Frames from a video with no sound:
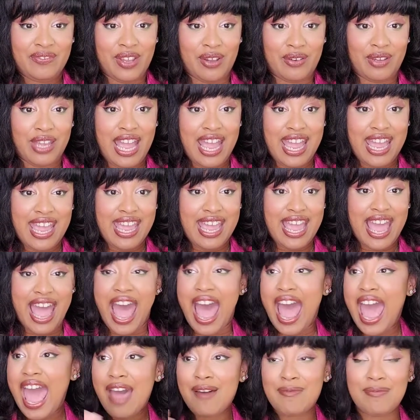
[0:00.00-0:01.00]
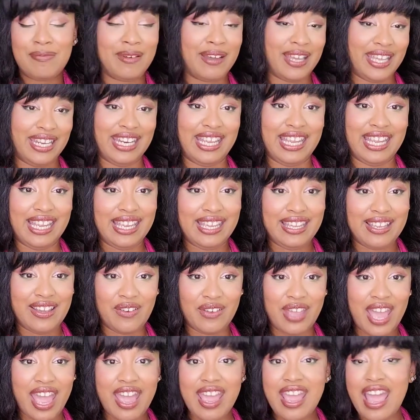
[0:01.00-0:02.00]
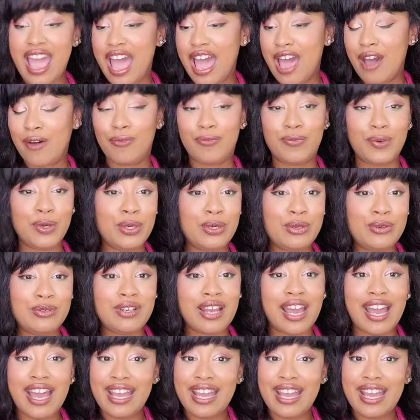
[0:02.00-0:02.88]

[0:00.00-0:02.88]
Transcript: Okay, I have money. Okay, I have food.